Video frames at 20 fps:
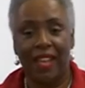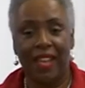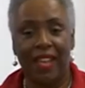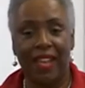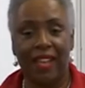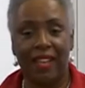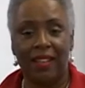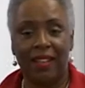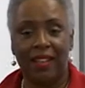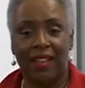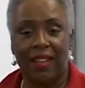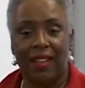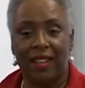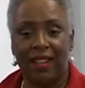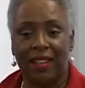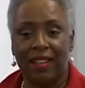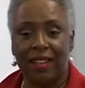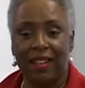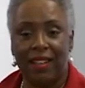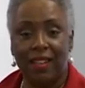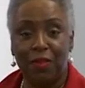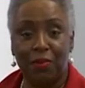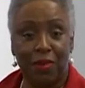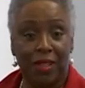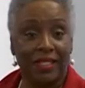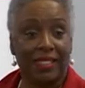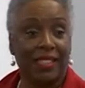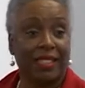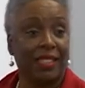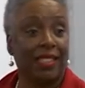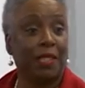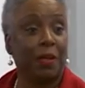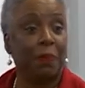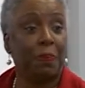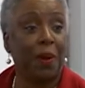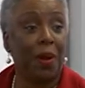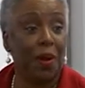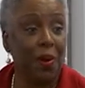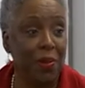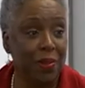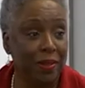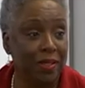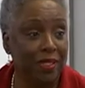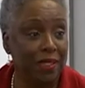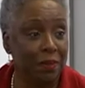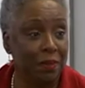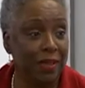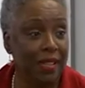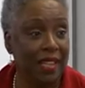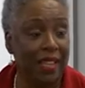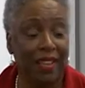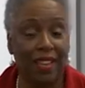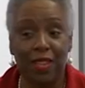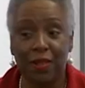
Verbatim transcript: and uh, he wasn't supposed to be there.